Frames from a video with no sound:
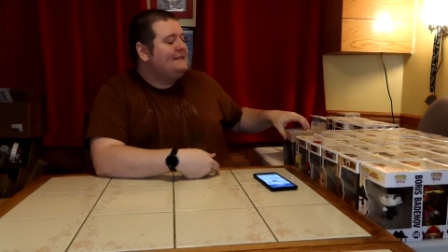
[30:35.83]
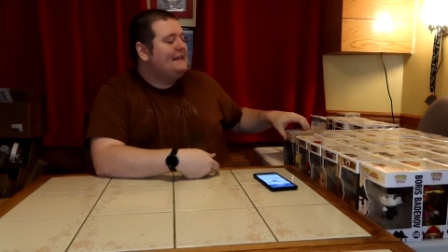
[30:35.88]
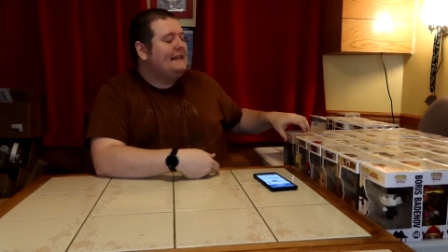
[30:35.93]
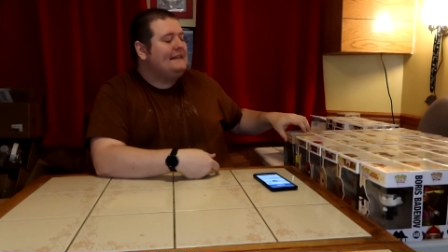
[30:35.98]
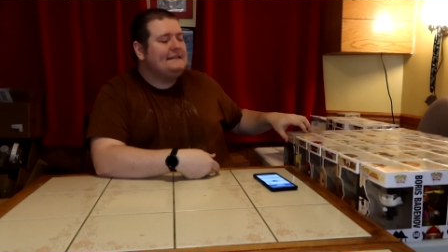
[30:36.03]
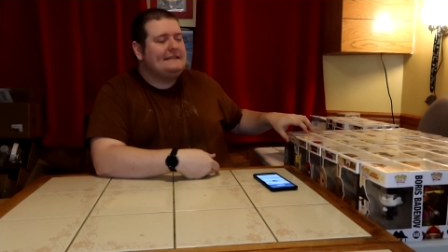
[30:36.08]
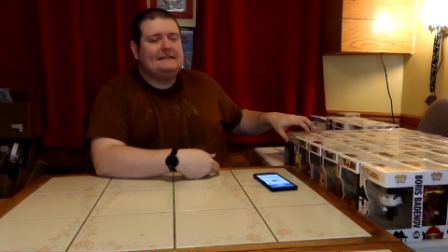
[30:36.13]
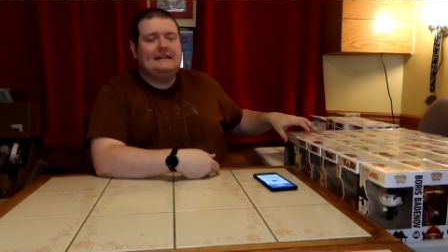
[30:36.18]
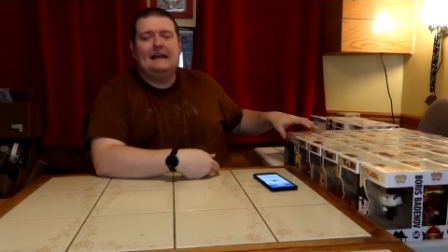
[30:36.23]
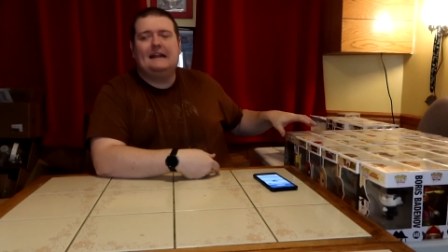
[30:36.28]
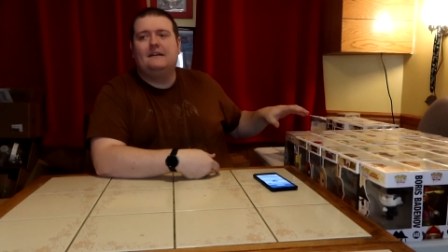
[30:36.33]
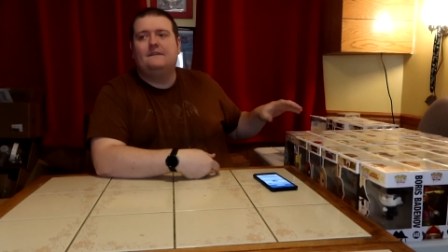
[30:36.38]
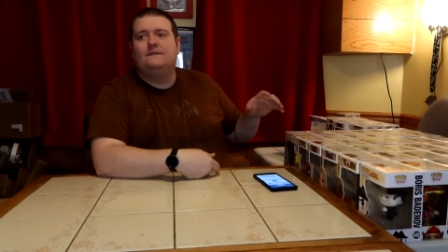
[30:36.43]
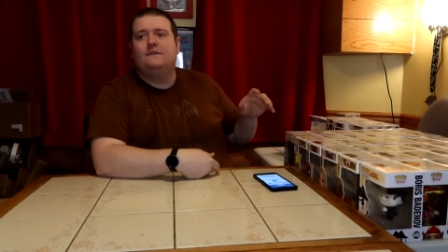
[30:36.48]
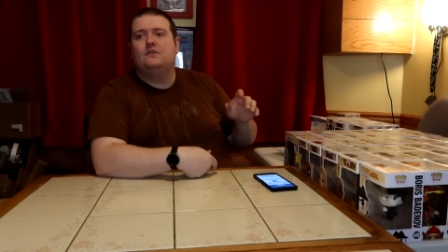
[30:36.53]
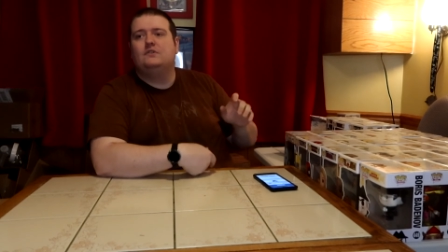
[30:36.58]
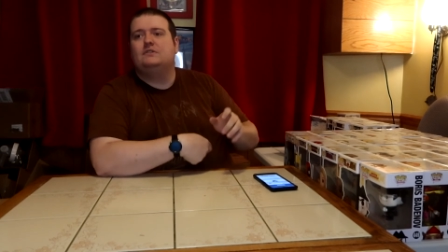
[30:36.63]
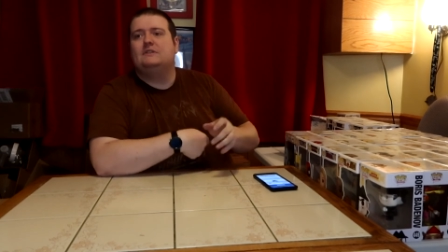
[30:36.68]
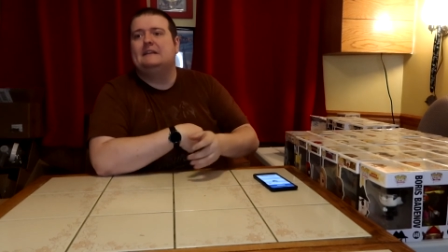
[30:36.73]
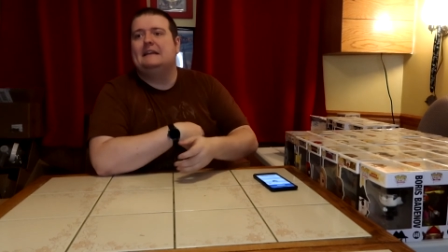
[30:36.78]
That that
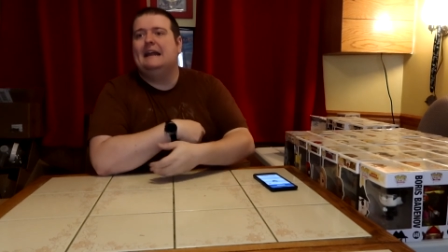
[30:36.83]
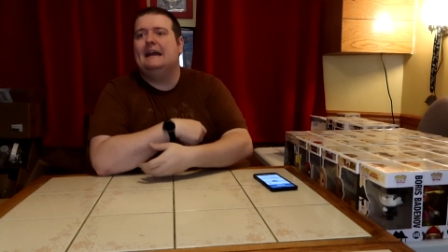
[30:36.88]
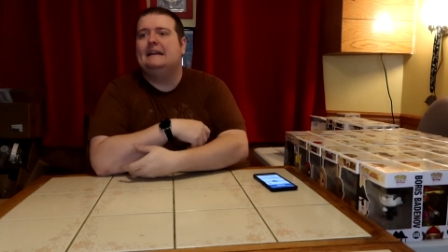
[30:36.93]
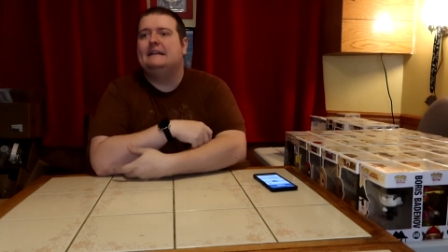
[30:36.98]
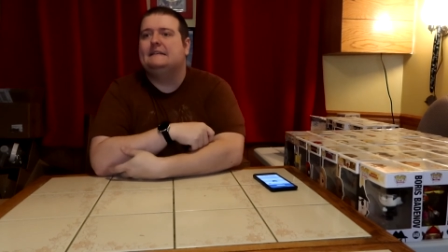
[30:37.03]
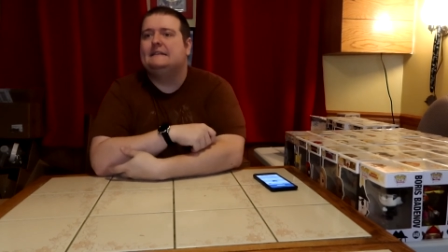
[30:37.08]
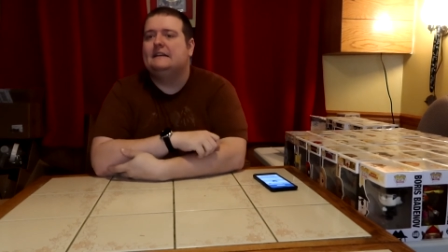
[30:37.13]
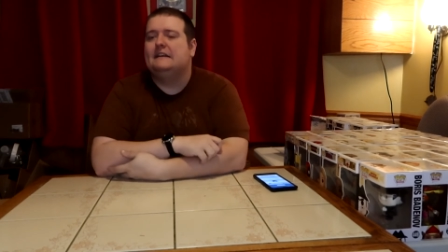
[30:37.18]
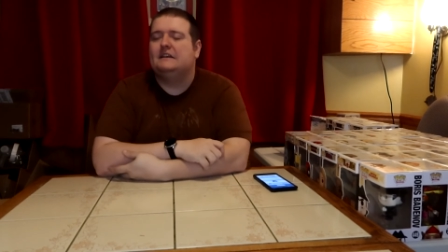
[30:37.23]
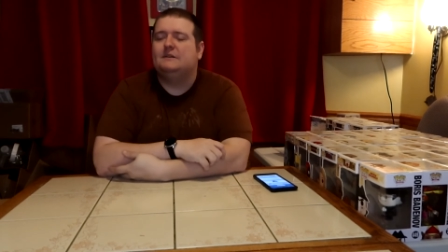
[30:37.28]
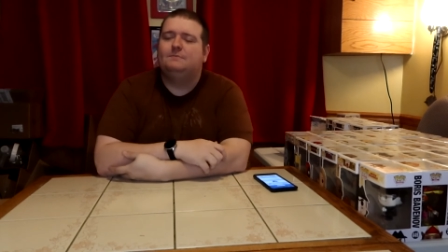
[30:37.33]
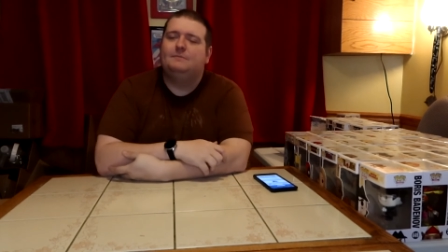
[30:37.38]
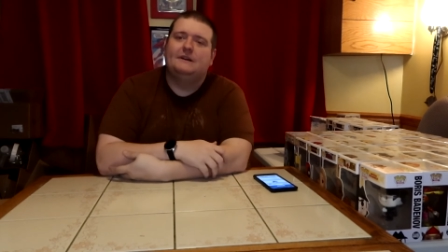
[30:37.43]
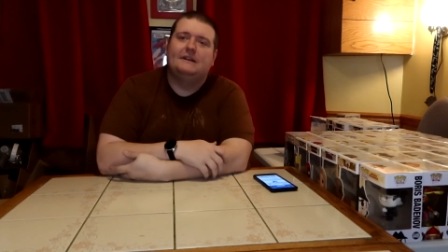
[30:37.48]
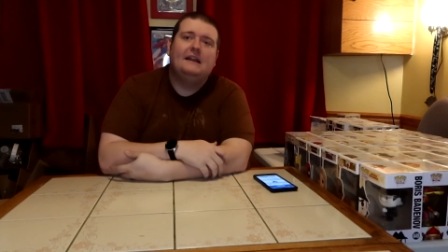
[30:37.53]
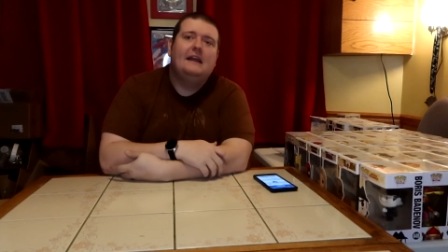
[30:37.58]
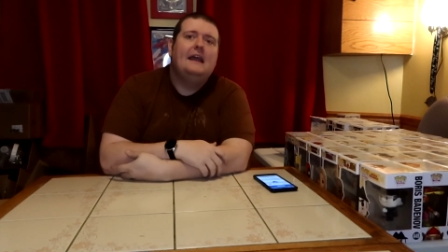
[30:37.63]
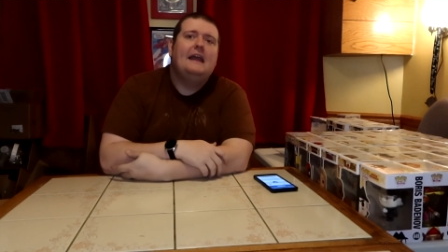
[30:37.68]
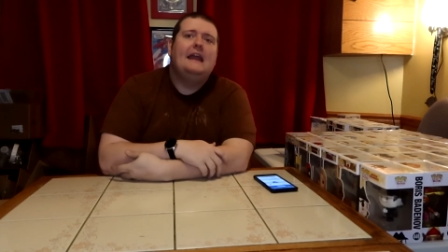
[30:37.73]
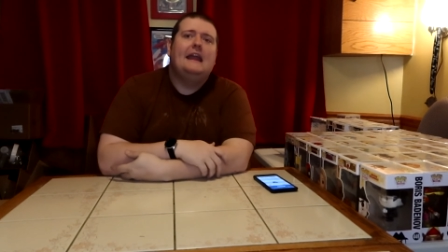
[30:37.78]
unfortunately kind of sucks,
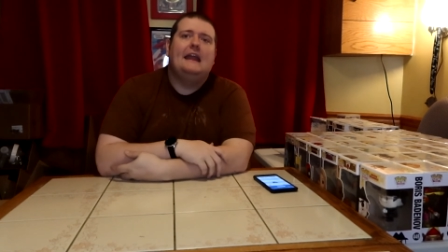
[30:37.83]
but